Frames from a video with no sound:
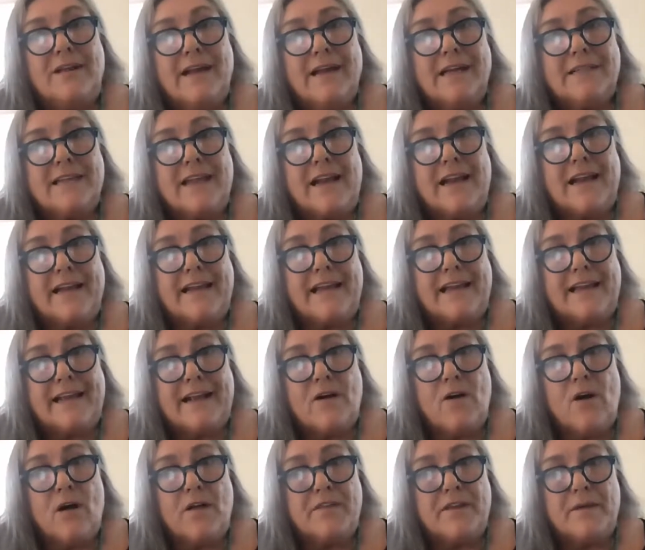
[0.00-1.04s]
He said I can
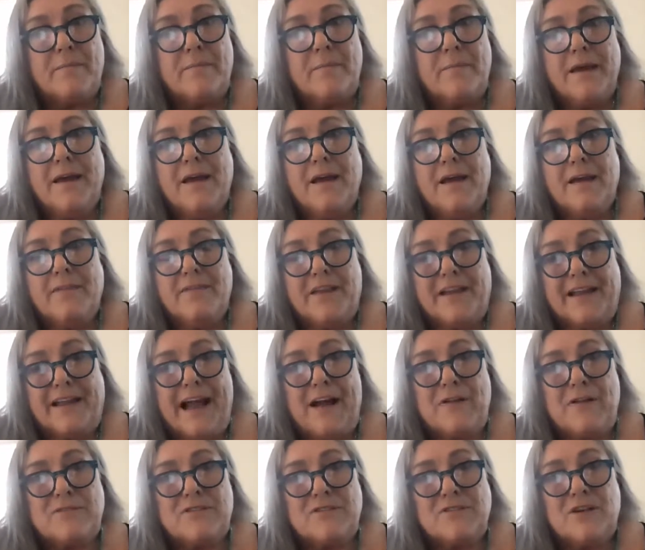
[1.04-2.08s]
call them the
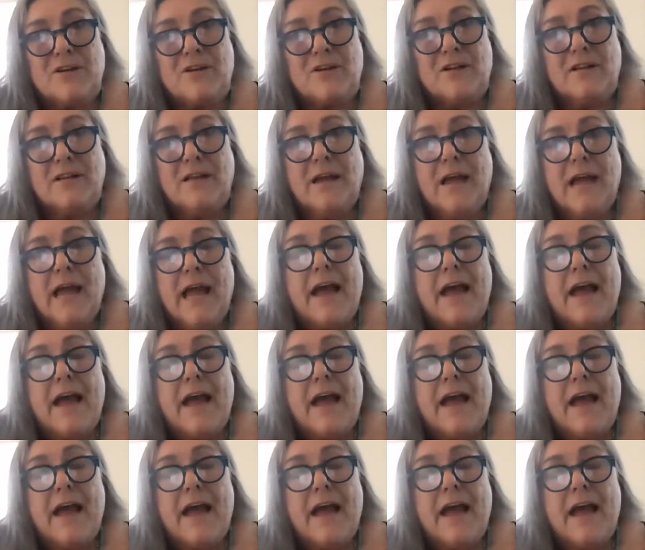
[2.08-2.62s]
council.